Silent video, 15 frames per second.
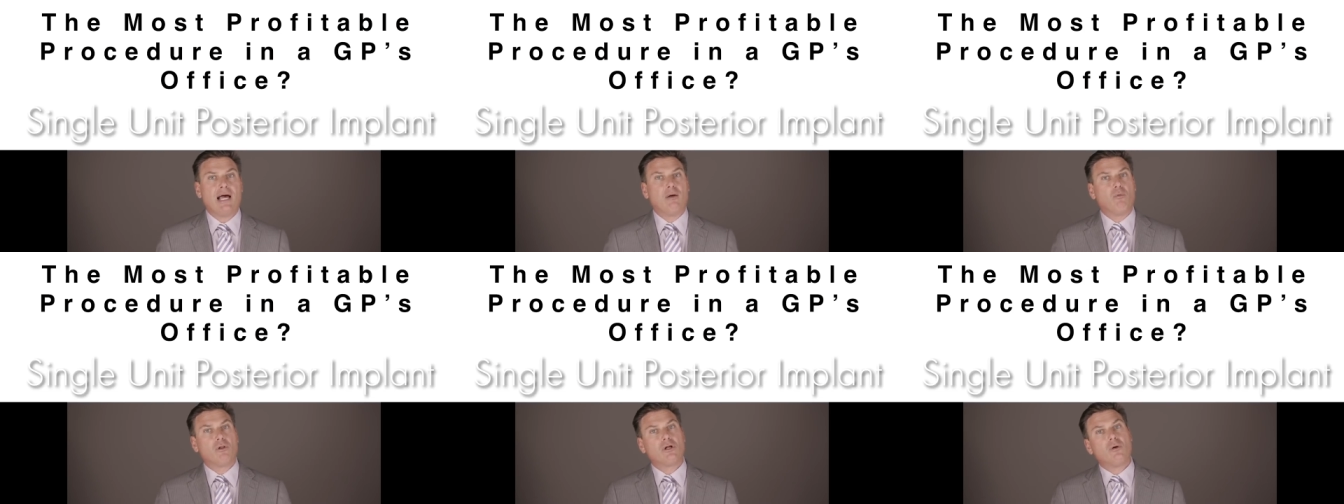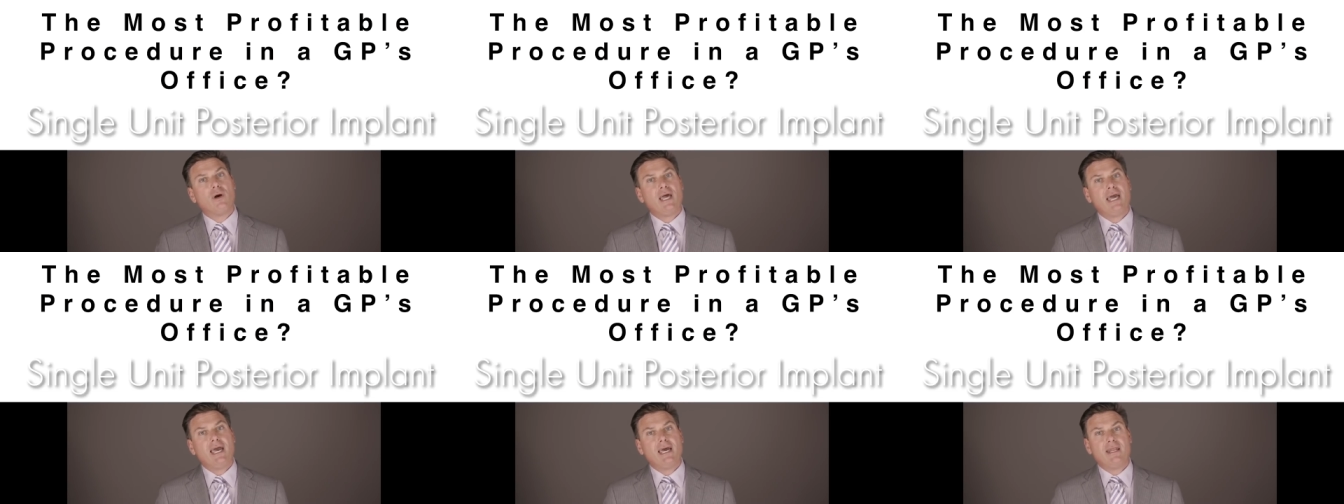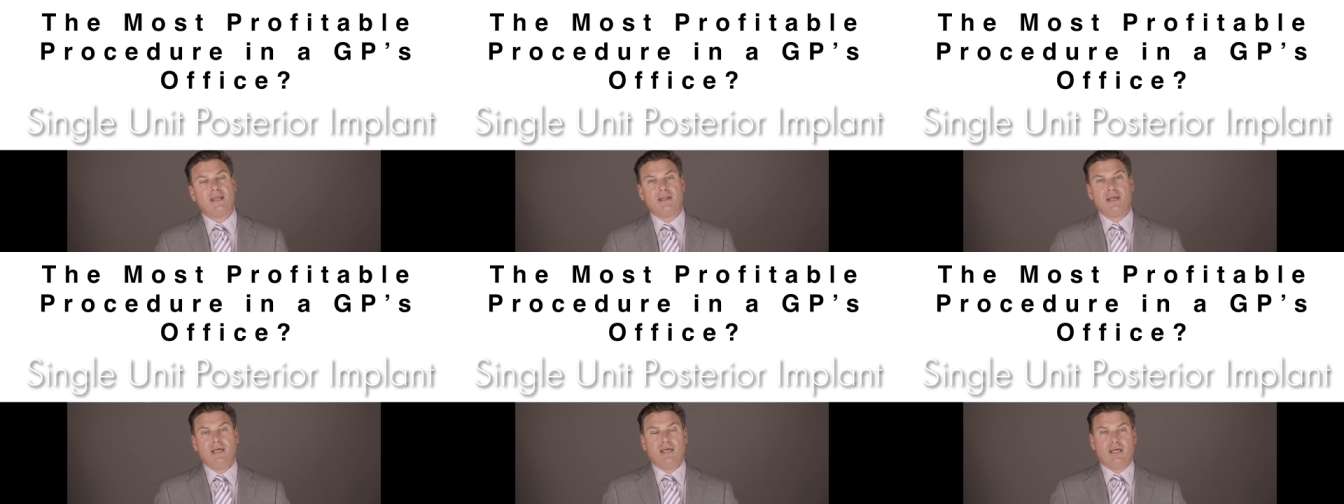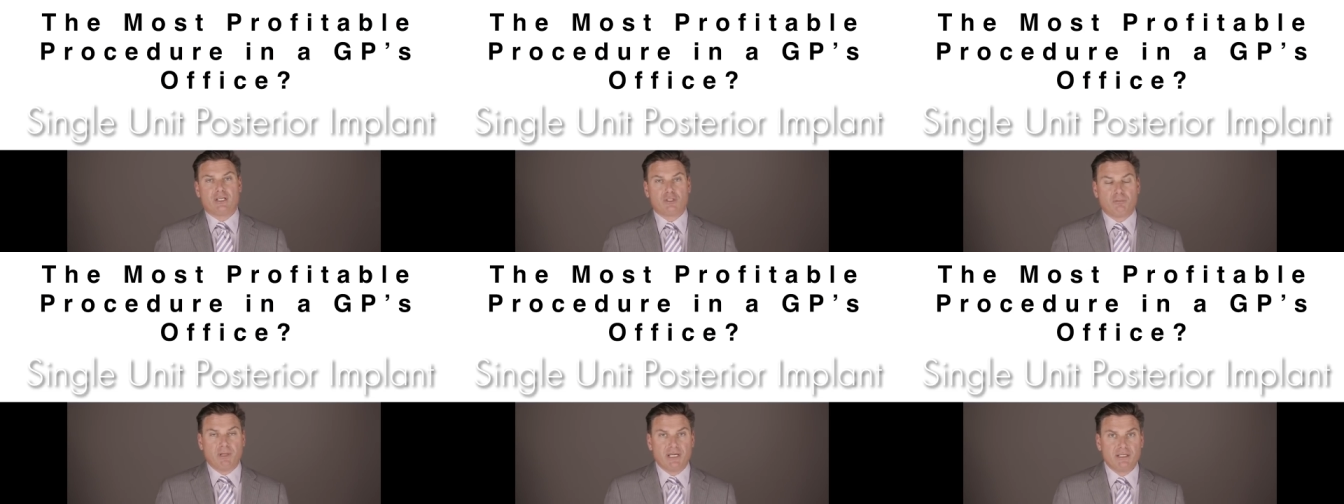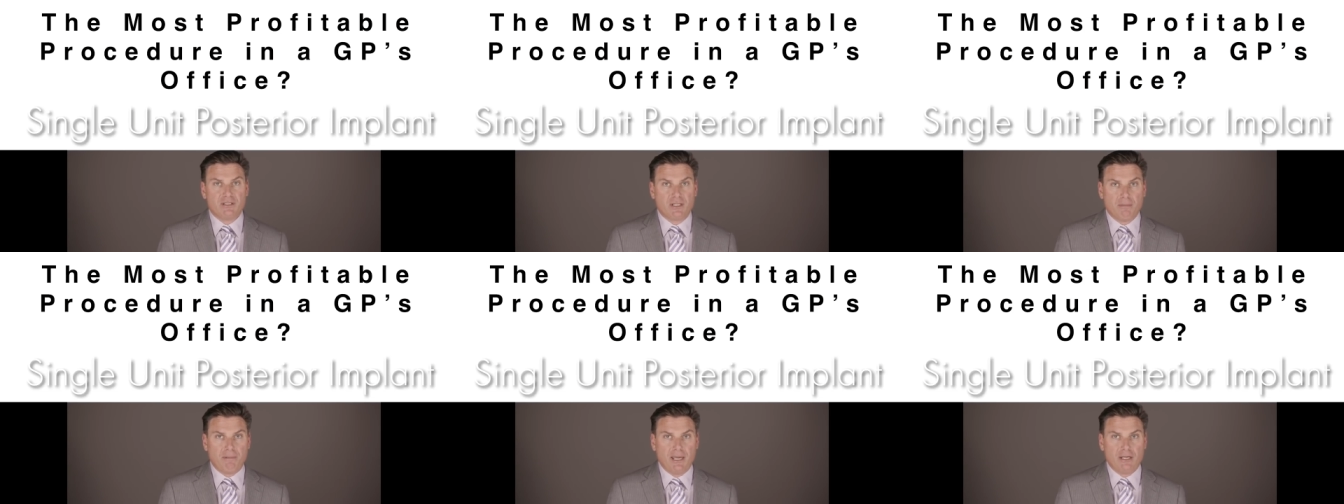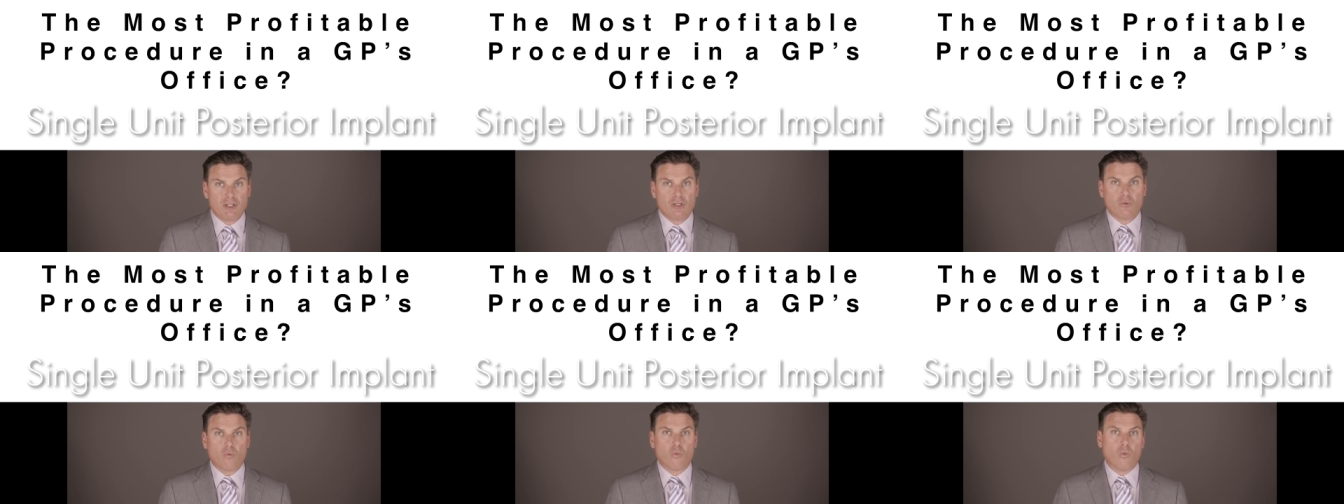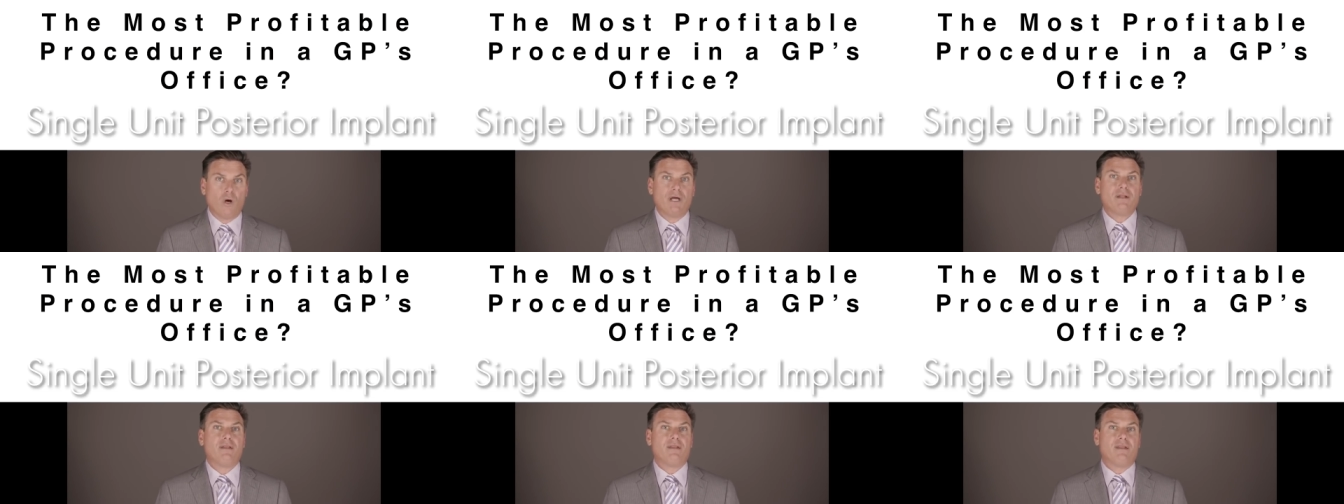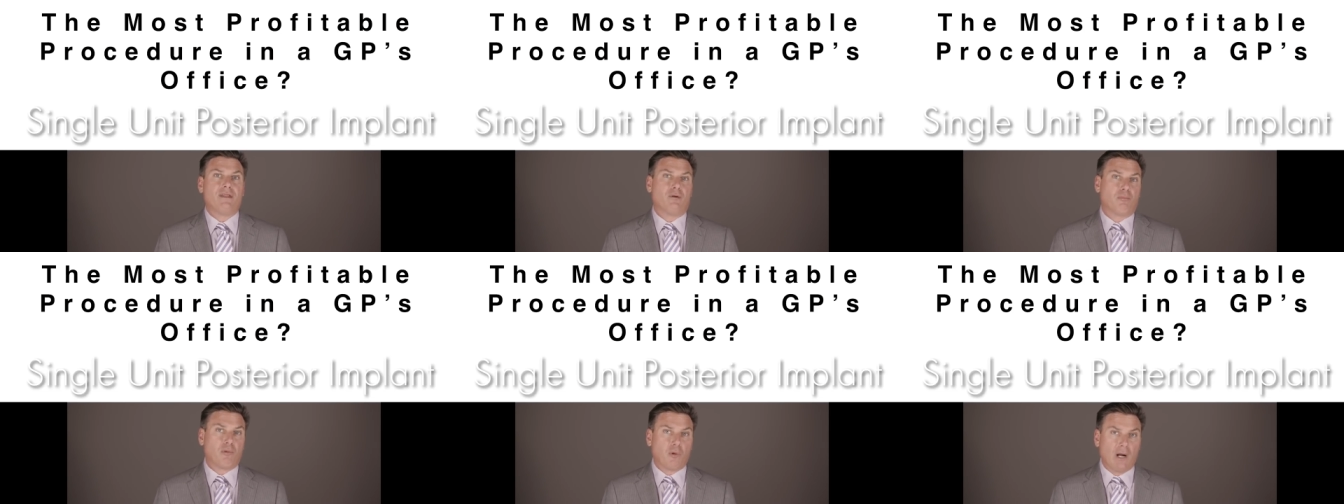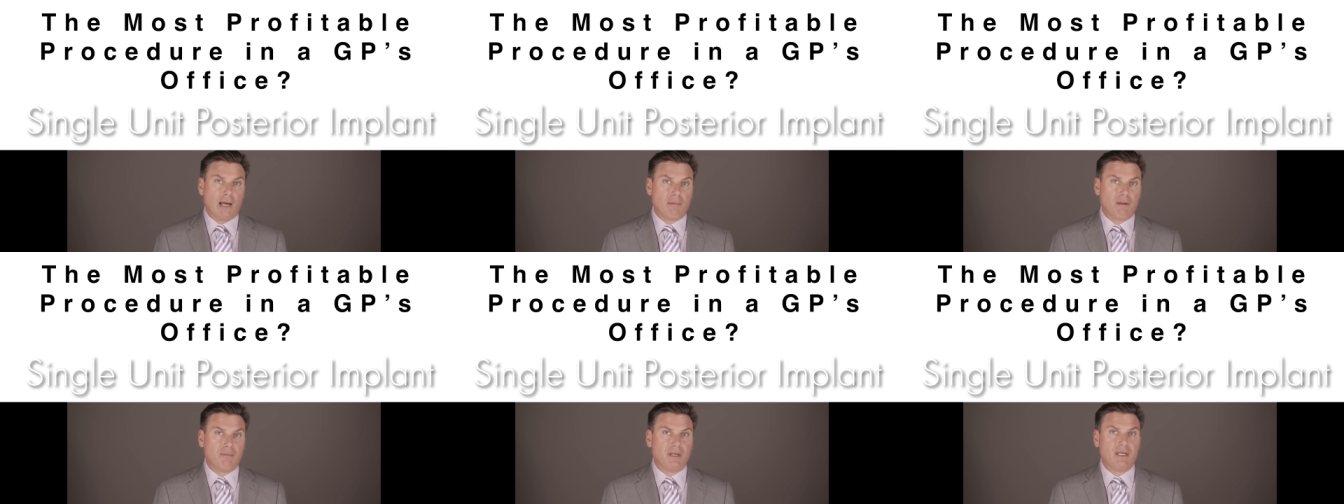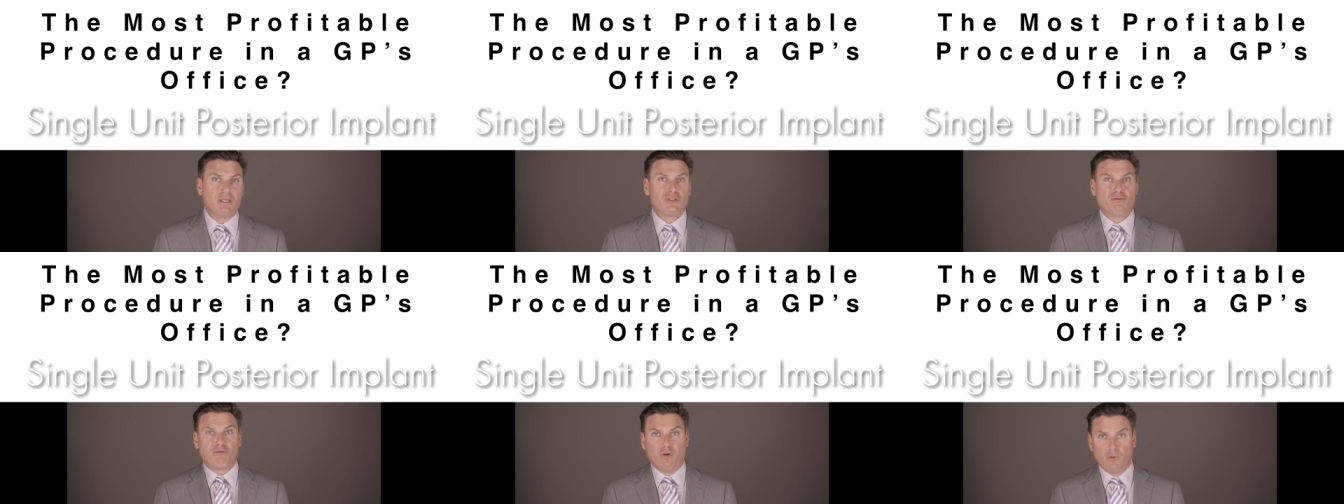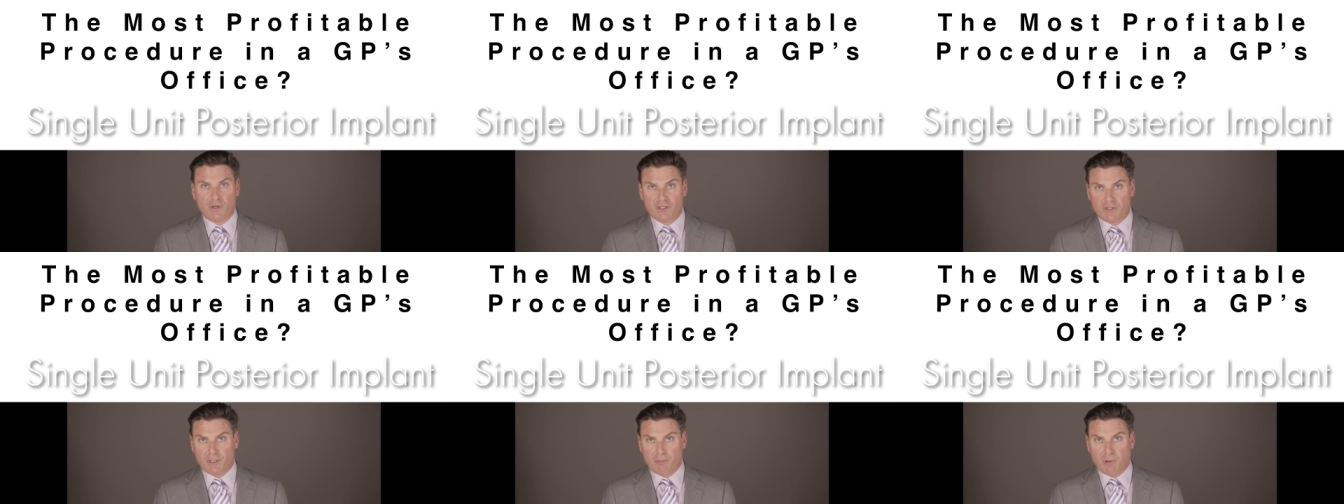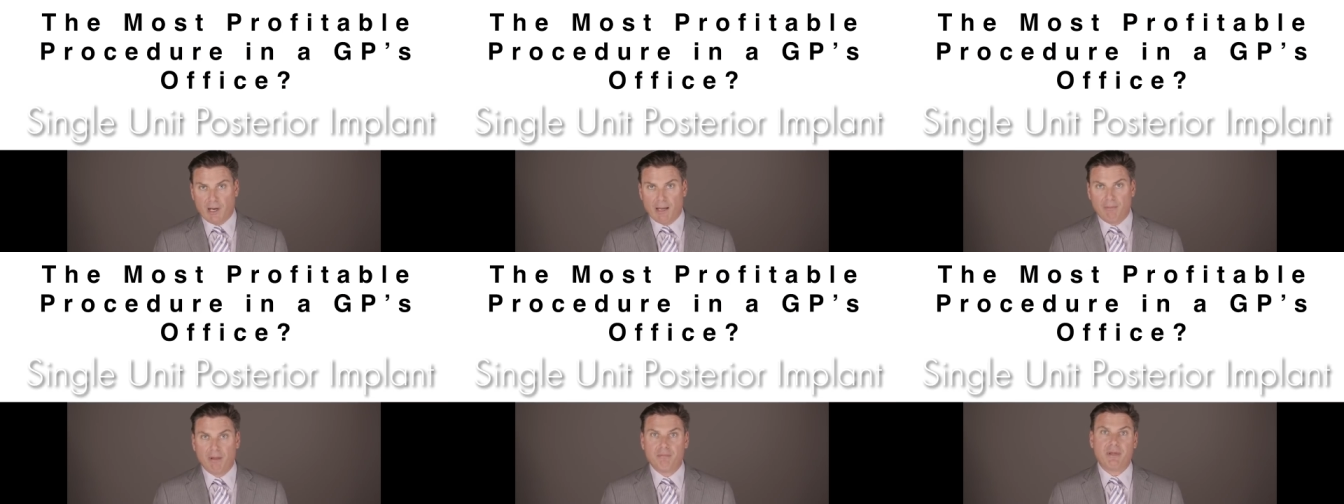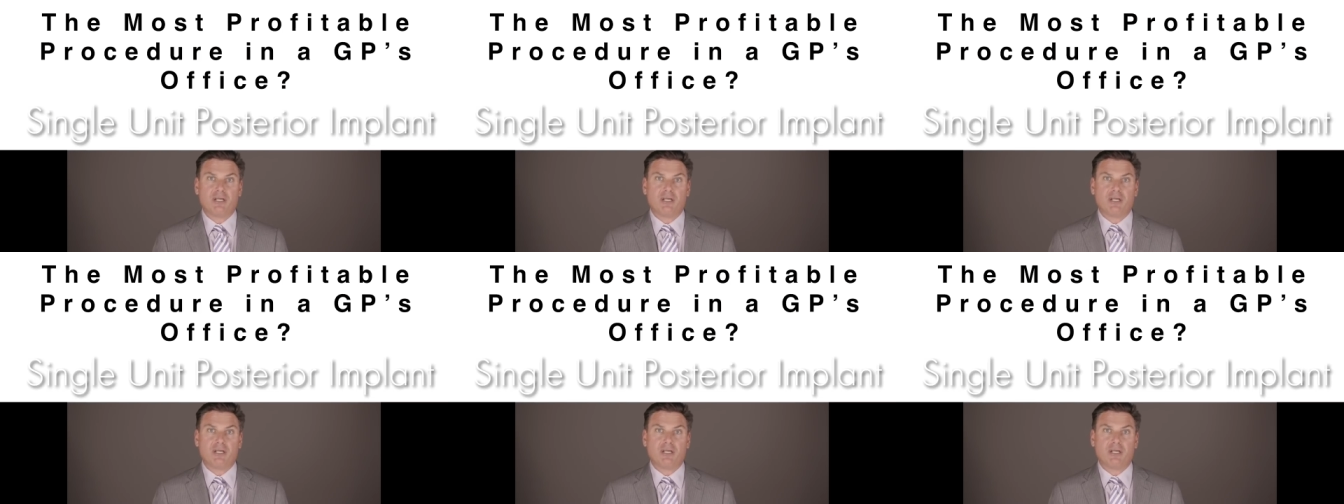I will go ahead and explain to the patient what their problem is, focus the problem,